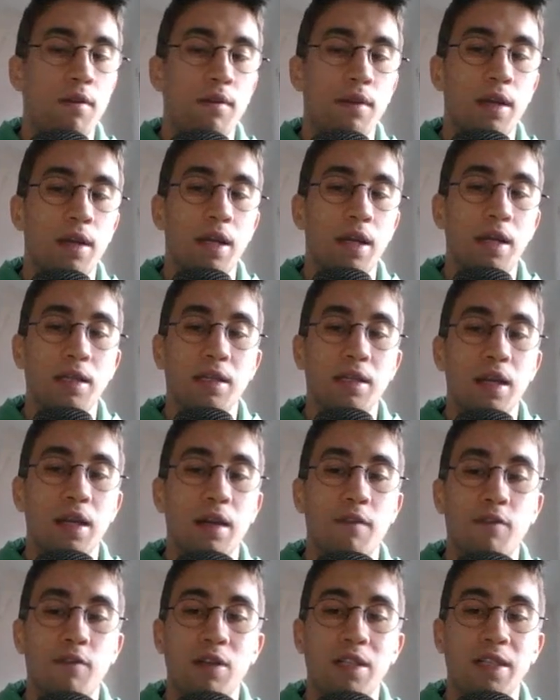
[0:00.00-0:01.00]
and a
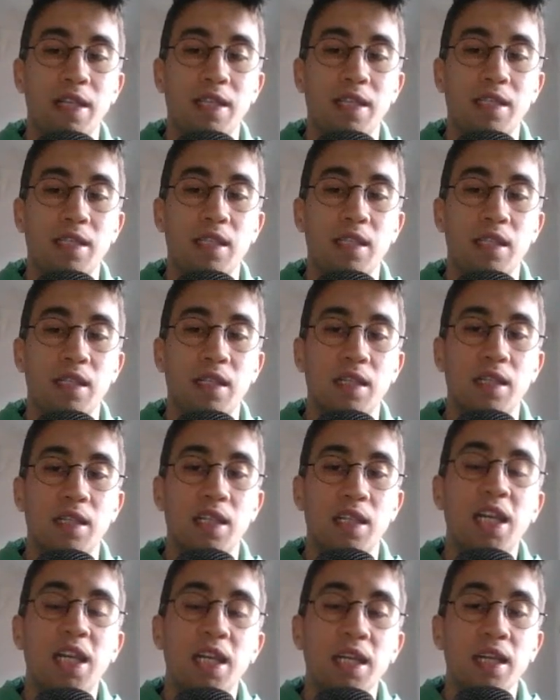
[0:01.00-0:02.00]
fantastic
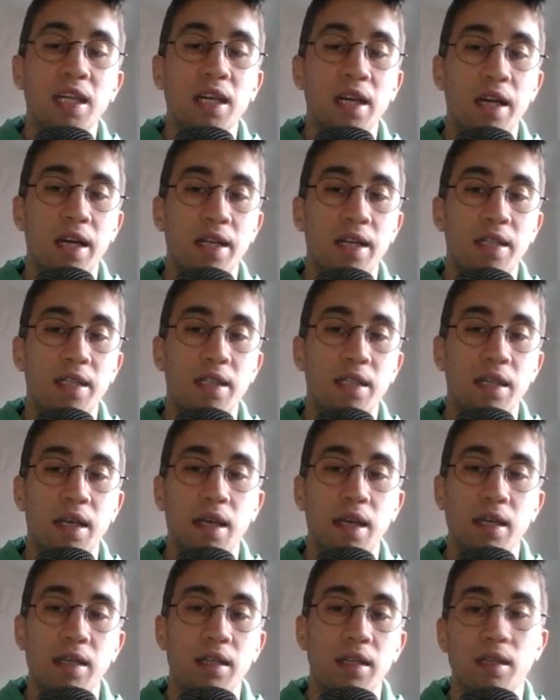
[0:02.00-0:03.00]
king hunt
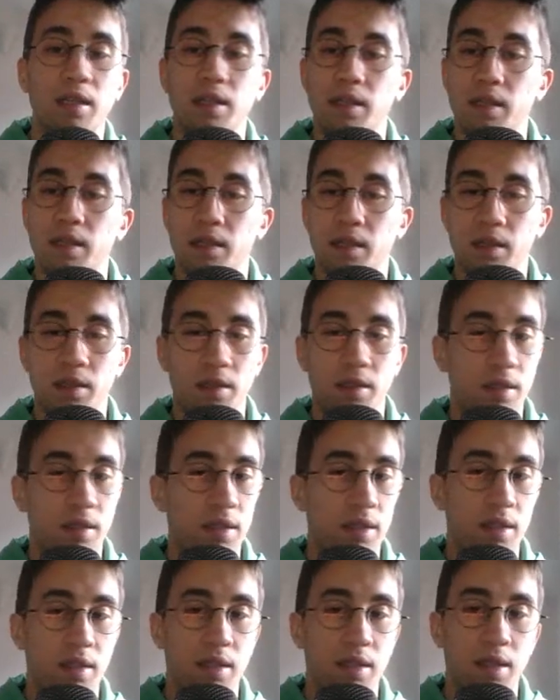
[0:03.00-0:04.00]
and
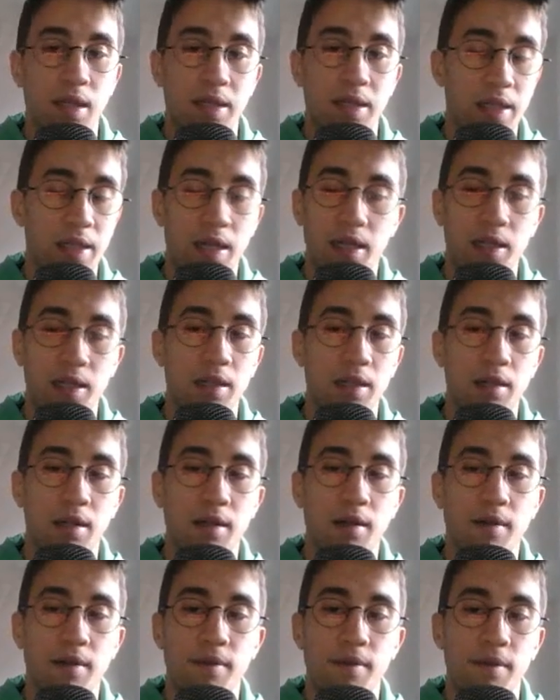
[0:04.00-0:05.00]
attack
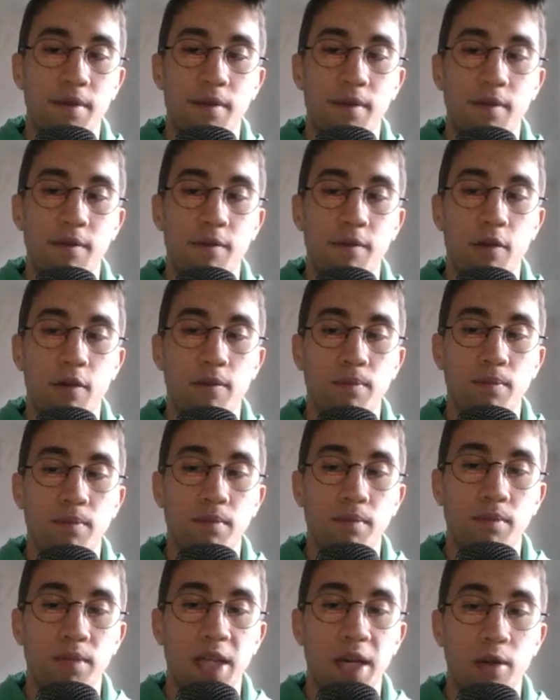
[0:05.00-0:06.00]
from
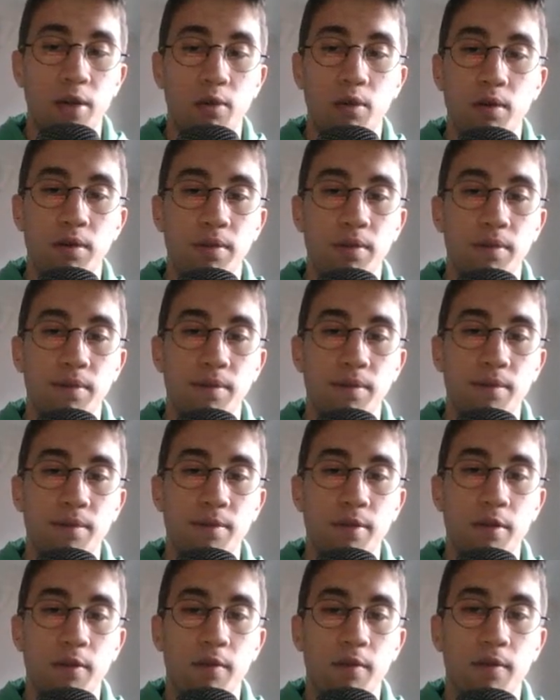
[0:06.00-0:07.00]
now,
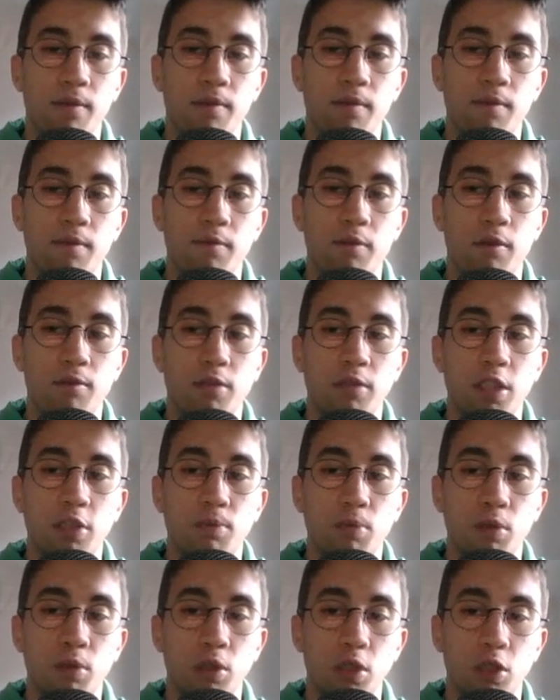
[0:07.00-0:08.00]
from this
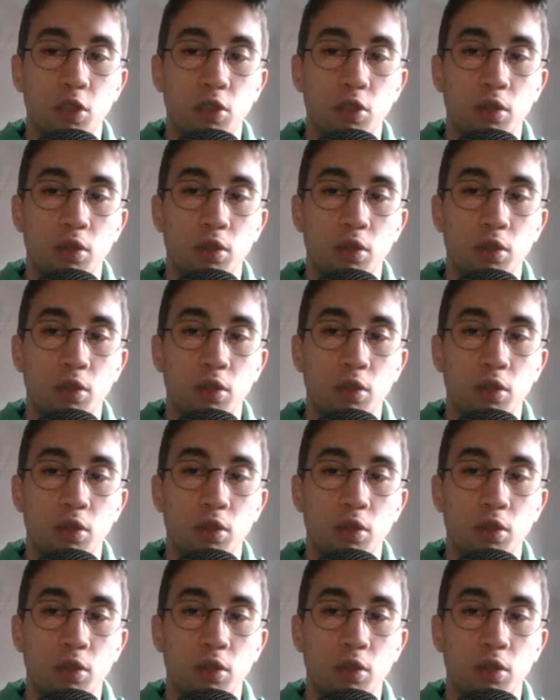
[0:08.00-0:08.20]
position.